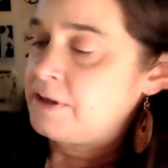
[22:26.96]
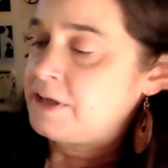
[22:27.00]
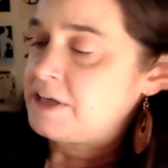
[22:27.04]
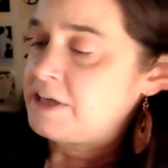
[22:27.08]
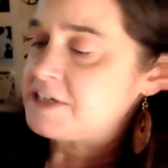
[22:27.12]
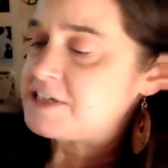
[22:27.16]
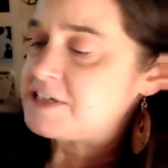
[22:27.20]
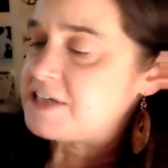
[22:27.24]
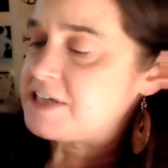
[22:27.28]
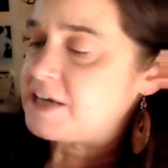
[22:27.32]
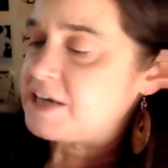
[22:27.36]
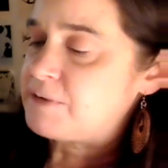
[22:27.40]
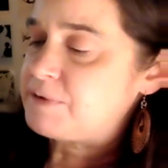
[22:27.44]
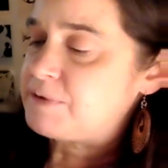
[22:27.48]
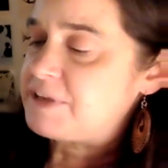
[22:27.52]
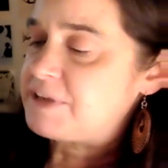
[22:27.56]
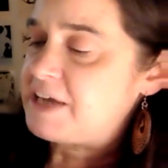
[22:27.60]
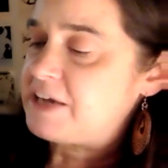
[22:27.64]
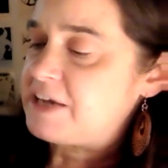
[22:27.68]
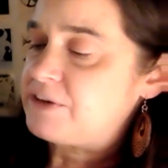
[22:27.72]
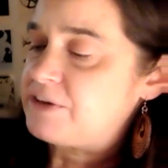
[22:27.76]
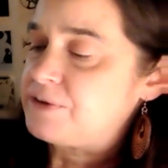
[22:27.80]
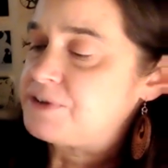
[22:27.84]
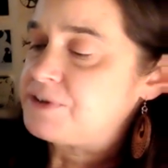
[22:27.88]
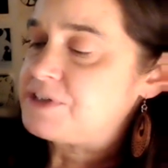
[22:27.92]
It's like with that
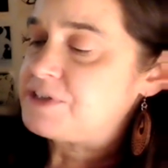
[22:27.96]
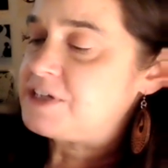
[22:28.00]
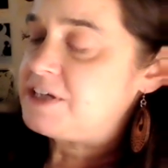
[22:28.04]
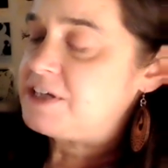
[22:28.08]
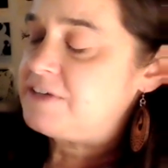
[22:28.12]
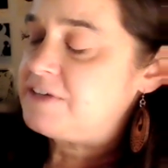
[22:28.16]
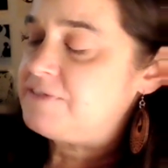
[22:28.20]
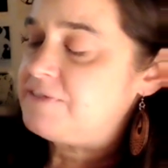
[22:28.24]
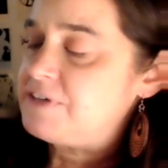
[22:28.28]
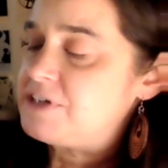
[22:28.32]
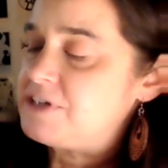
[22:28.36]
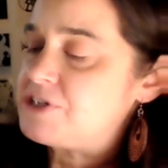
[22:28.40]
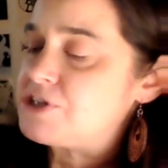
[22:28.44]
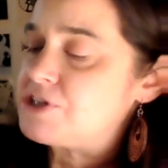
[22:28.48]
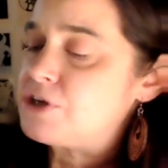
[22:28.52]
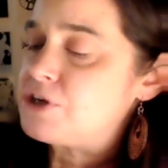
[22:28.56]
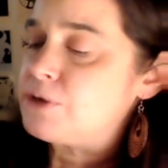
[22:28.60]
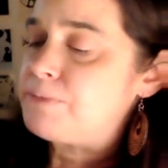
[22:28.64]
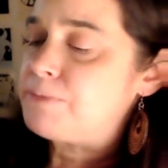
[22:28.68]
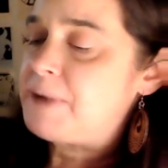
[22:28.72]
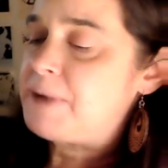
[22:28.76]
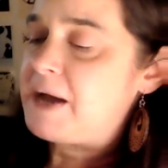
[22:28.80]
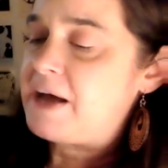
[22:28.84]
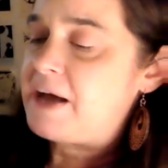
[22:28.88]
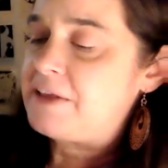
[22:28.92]
old TV show,
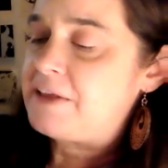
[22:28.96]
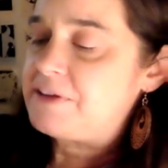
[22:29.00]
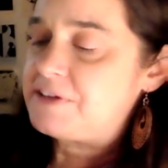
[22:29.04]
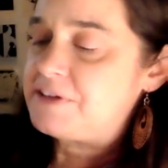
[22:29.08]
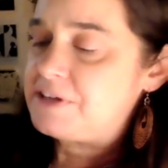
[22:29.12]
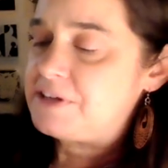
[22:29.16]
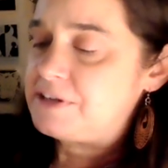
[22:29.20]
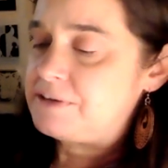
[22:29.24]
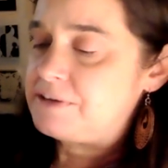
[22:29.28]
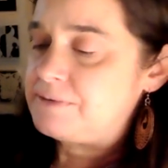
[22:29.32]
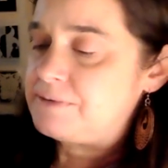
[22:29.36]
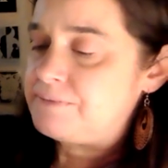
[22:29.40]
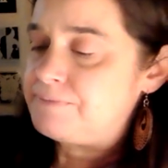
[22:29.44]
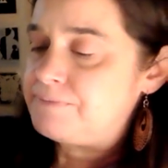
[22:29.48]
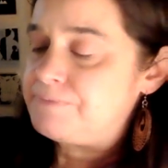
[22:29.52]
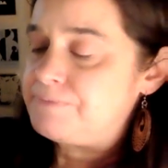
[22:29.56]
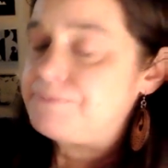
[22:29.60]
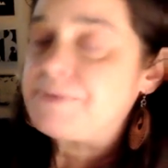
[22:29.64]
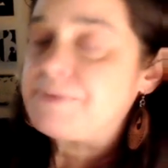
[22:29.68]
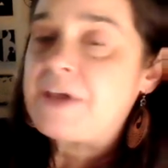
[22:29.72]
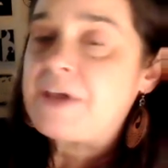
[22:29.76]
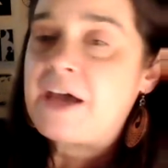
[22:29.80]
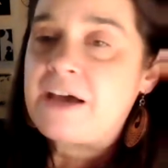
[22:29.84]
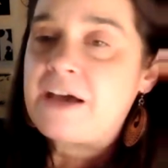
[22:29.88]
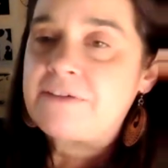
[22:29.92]
Paladin.
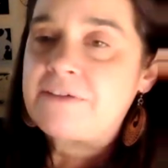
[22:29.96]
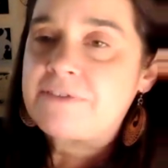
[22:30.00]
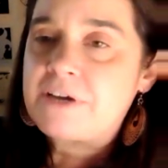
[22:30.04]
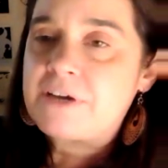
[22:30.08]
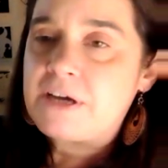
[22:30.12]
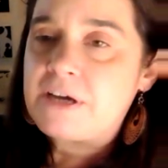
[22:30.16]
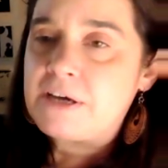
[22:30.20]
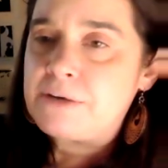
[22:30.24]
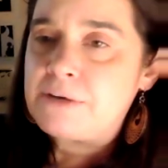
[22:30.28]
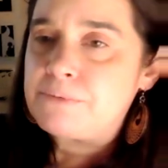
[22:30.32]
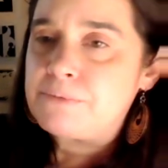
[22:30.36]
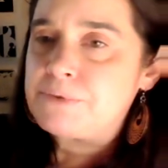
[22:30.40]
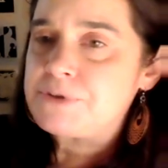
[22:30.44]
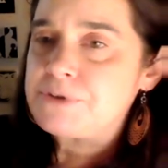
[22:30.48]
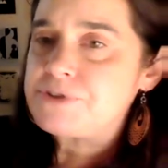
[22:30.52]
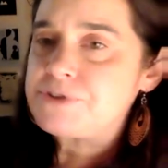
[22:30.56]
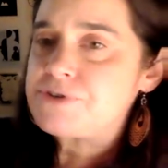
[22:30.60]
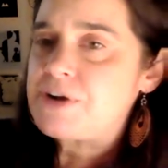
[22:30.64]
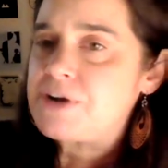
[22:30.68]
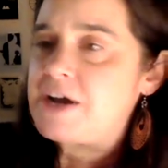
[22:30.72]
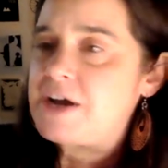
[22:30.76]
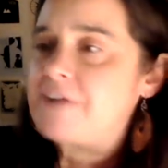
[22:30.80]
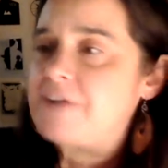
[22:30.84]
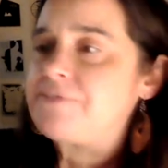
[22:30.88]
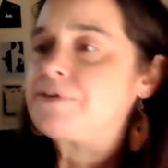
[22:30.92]
Have gun, we'll
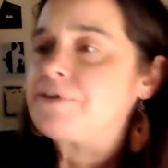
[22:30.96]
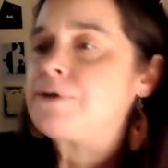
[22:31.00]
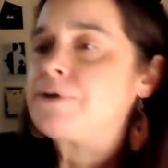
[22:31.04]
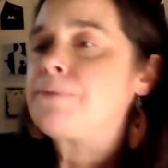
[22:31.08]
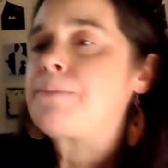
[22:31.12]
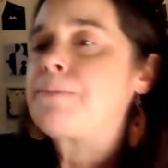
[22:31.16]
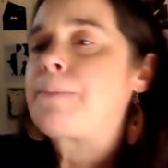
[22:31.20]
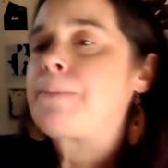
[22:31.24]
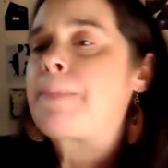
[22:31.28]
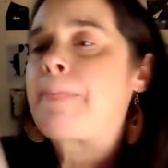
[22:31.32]
travel.